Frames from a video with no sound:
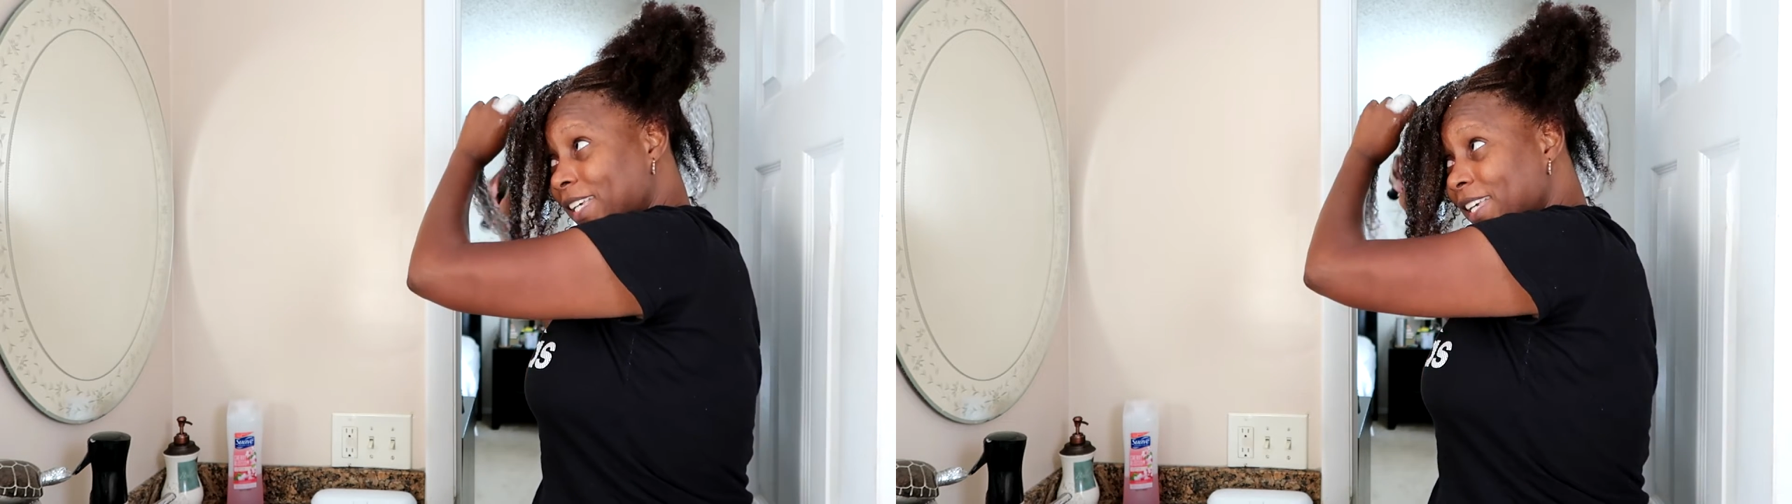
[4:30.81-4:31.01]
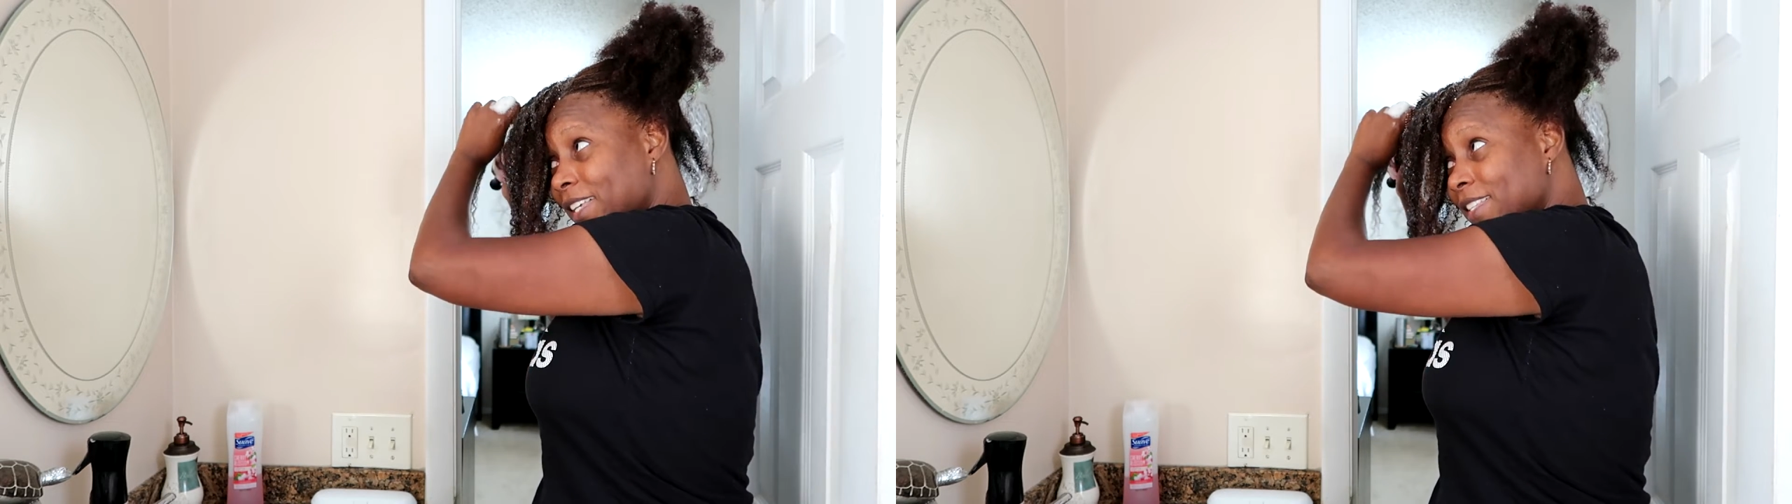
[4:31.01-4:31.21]

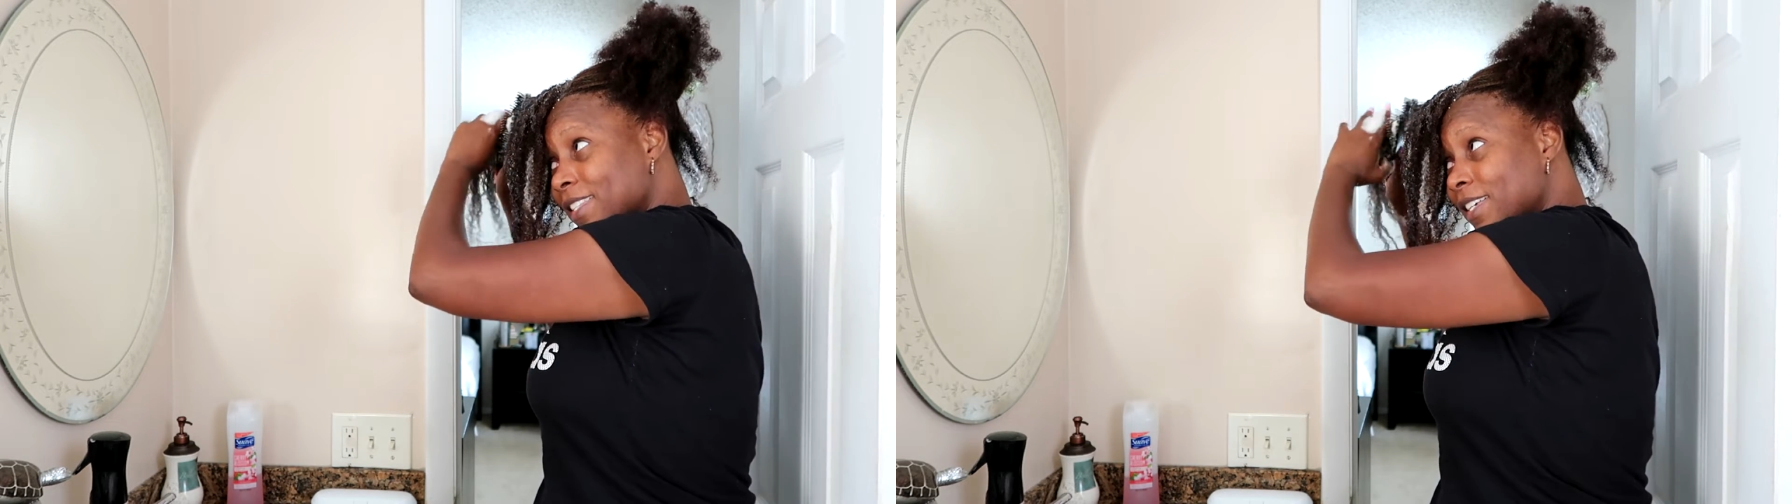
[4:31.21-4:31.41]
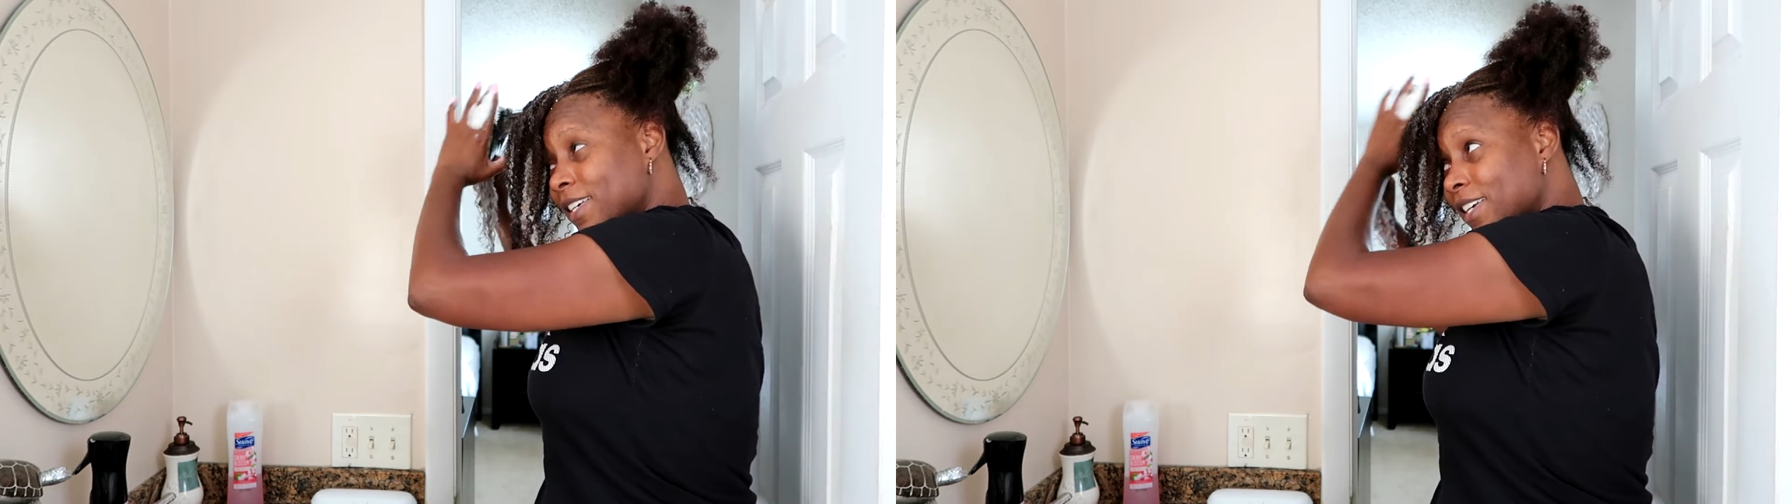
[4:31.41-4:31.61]

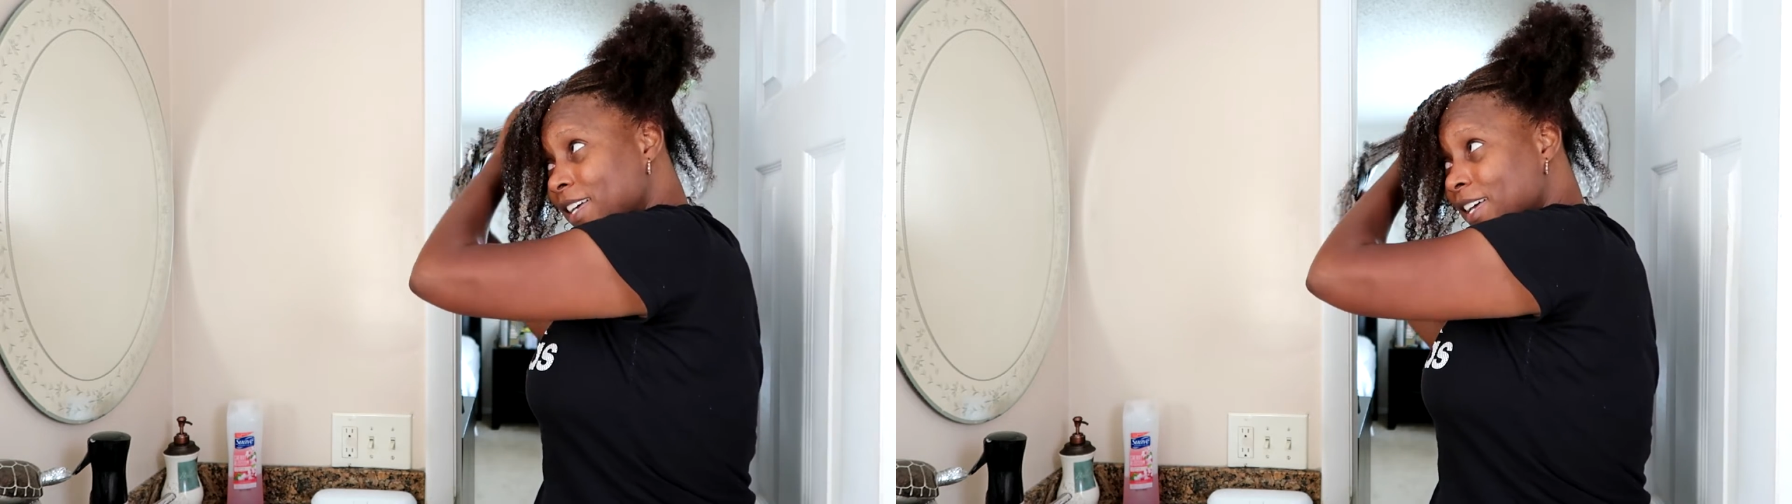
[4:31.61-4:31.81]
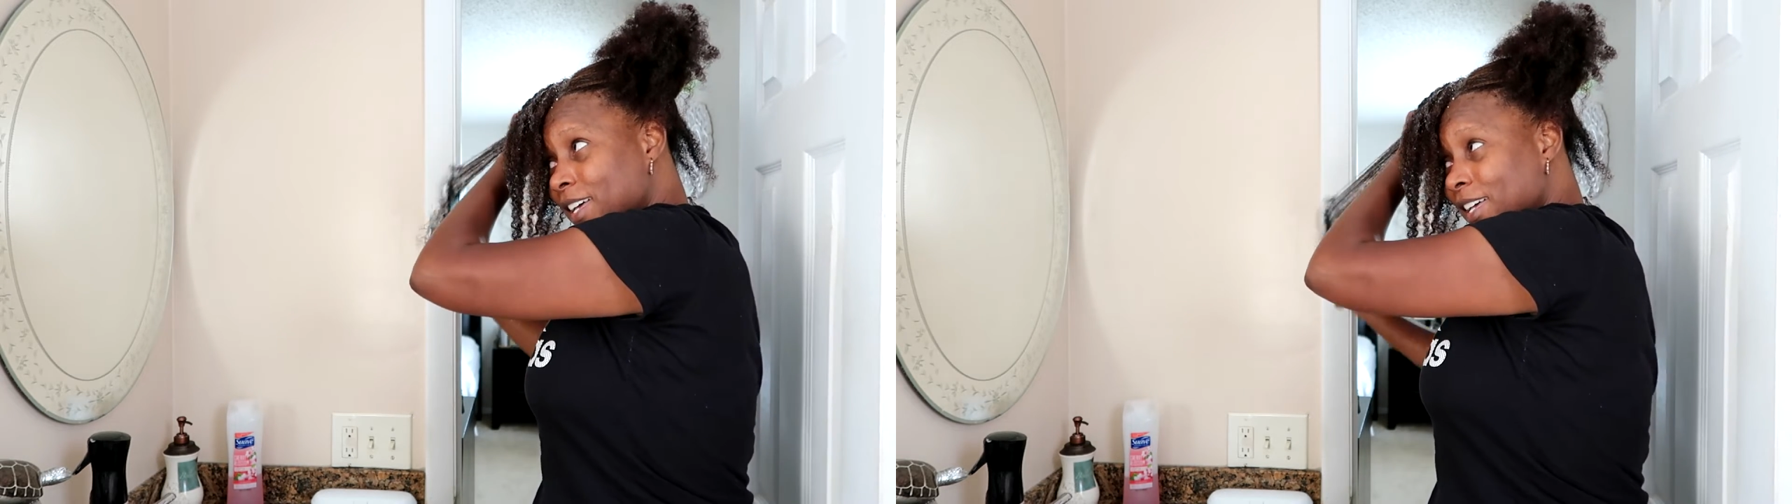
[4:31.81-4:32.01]
ease,
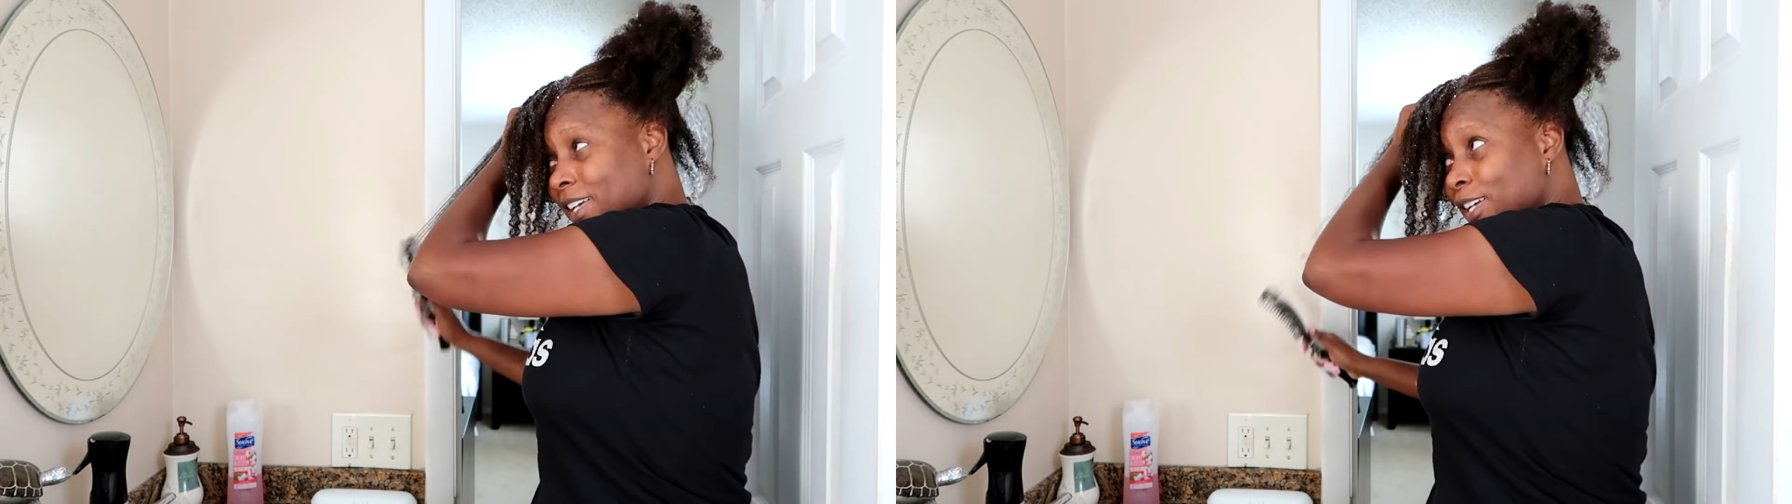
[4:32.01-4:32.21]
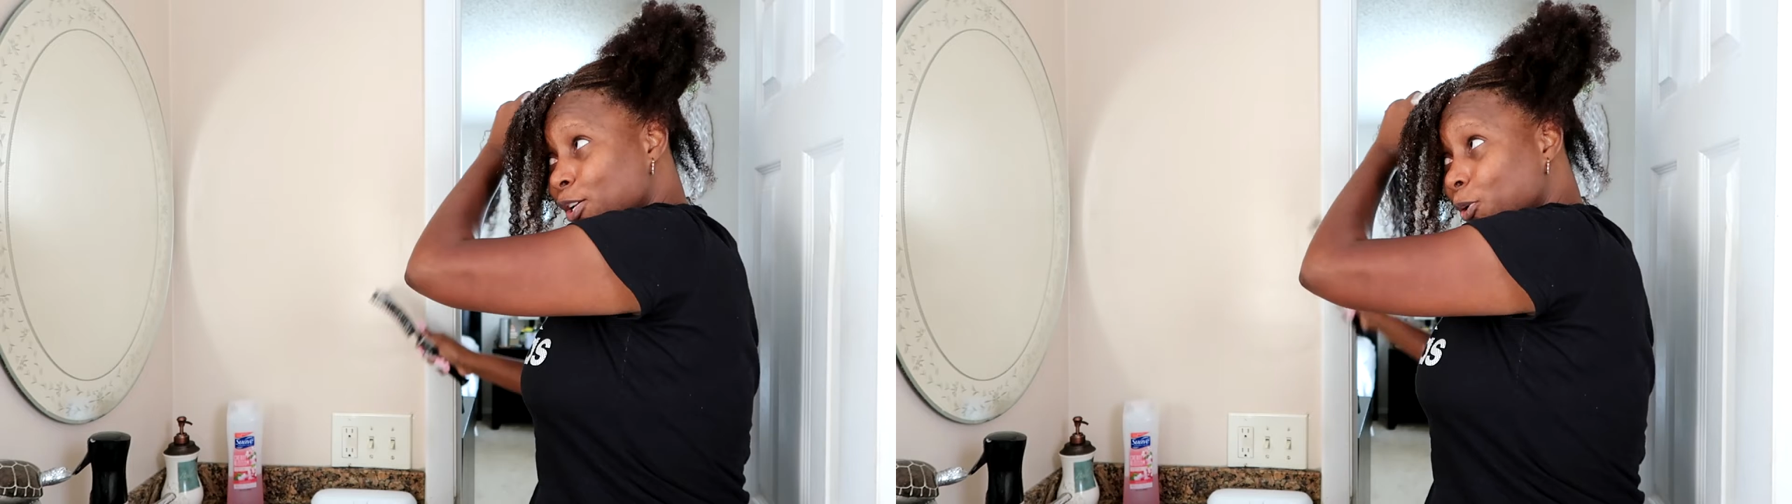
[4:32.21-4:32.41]

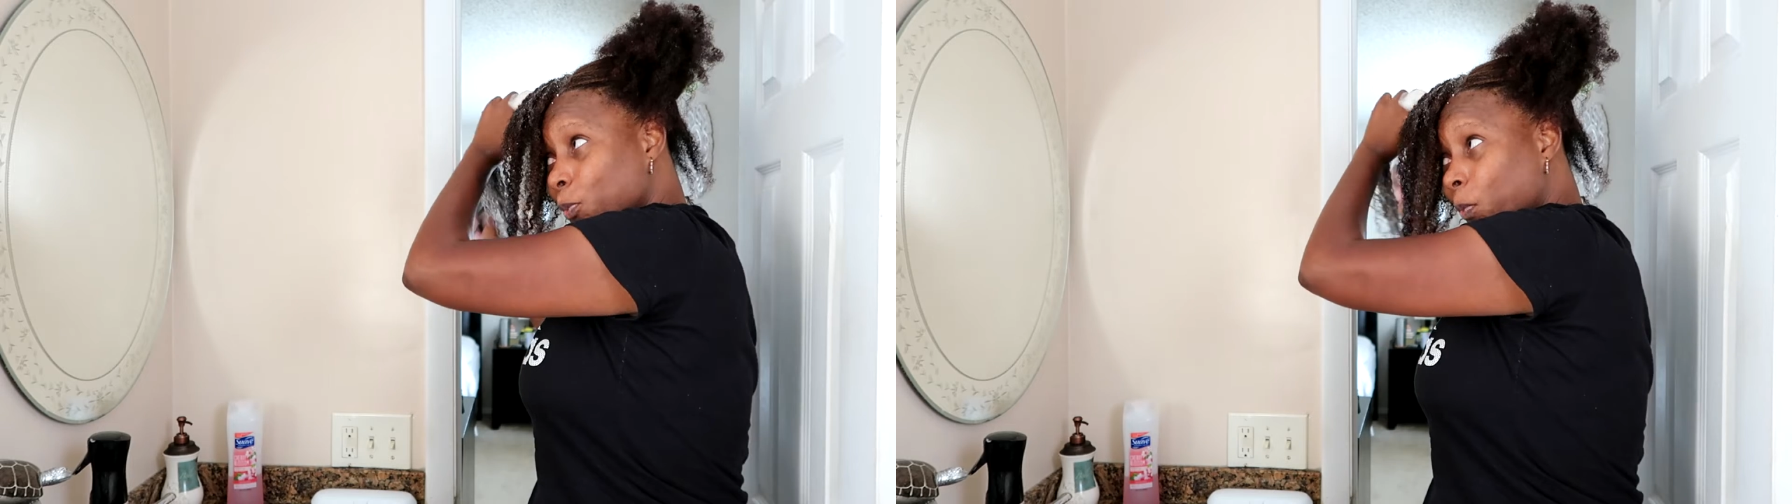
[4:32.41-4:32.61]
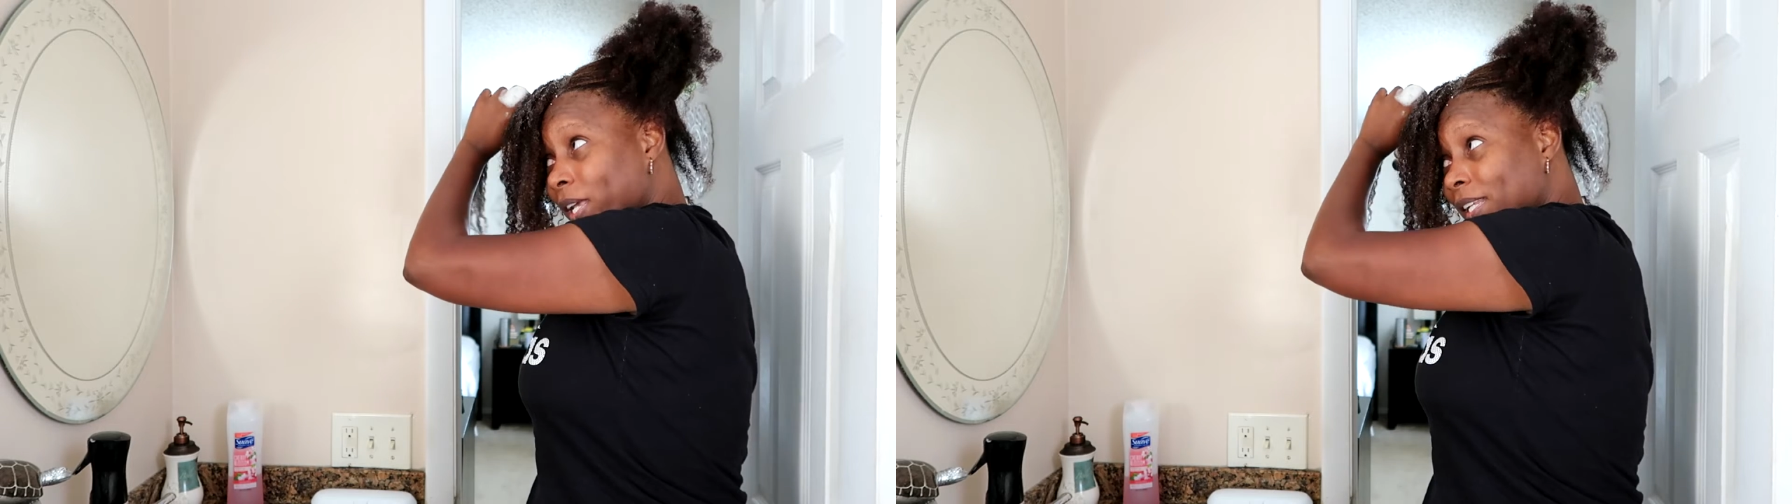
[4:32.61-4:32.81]

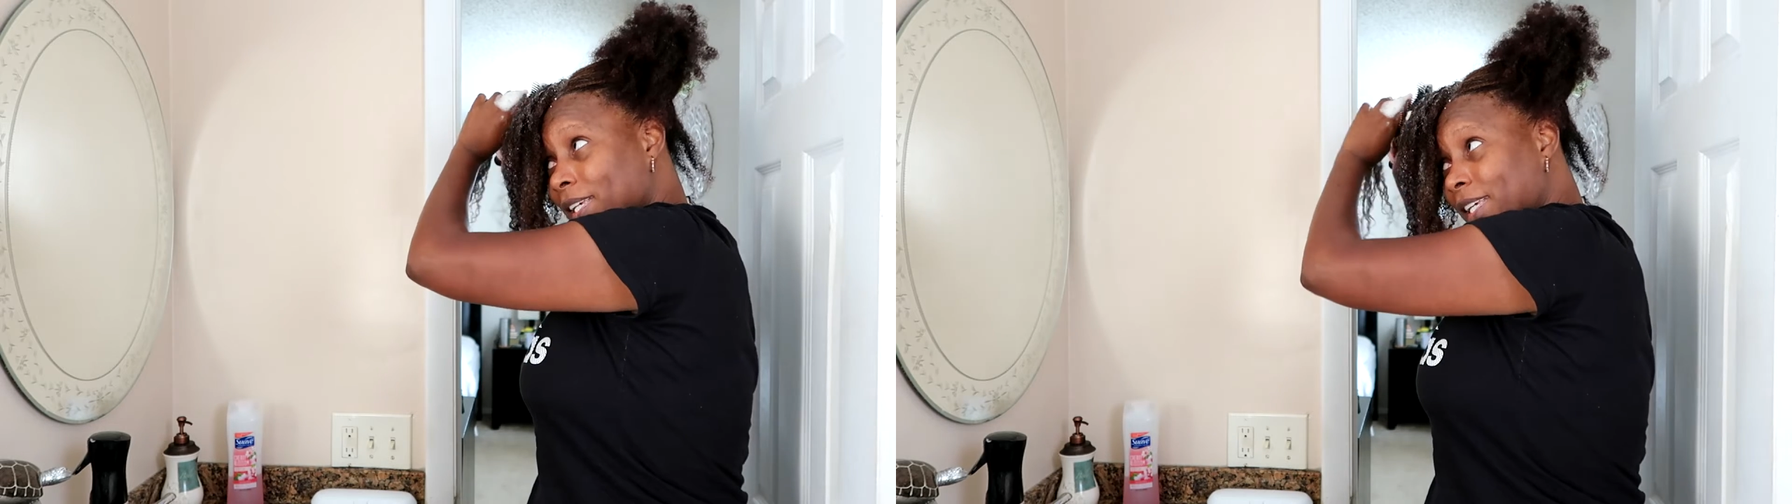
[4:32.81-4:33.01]
with